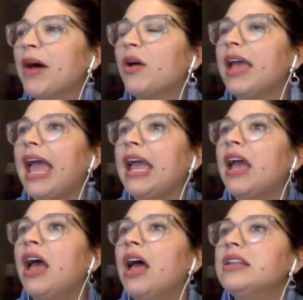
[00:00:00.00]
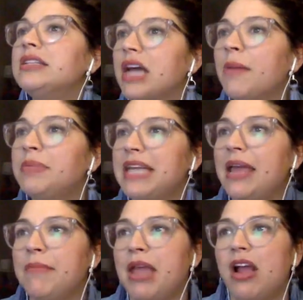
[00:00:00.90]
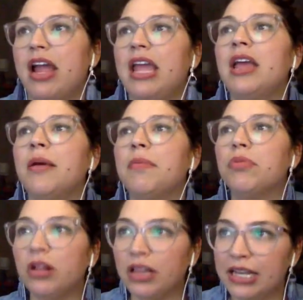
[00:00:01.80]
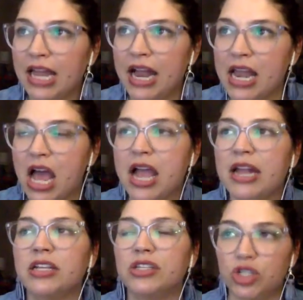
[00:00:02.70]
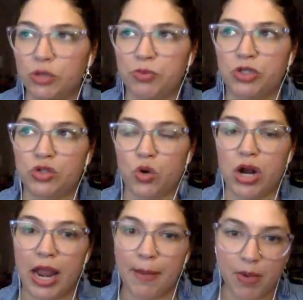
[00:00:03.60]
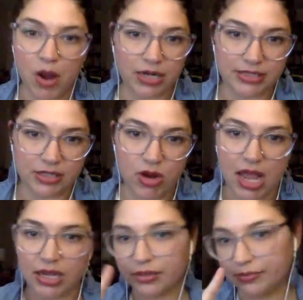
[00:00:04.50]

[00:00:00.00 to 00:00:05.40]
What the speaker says: Okay. Dump Date Marry, Brooklyn Nine-Nine, Superstore, and Parks and Rec.